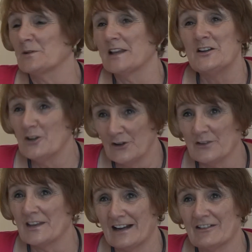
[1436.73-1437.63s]
but they're
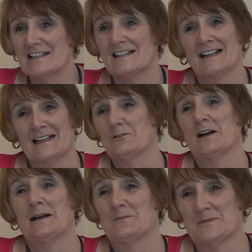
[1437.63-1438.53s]
not. They are exactly
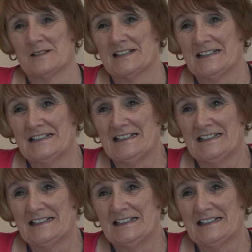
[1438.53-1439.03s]
what happens.